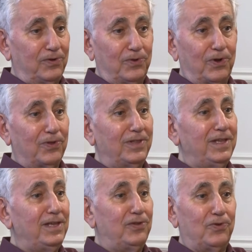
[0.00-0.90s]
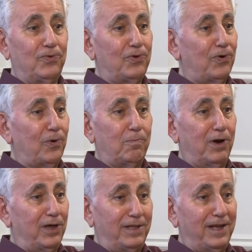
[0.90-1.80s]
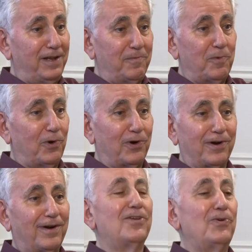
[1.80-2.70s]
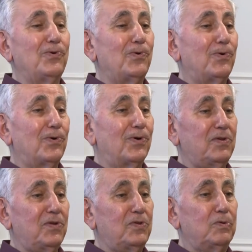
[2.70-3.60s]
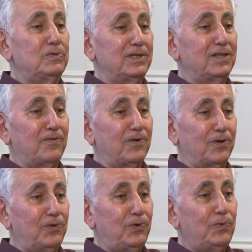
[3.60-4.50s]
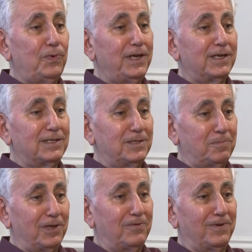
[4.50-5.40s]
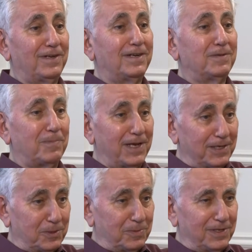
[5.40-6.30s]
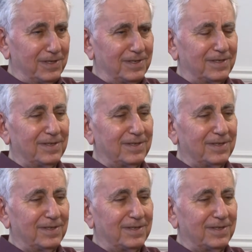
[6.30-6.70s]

You don't need to draw blood anymore. You use it for two weeks between replacements.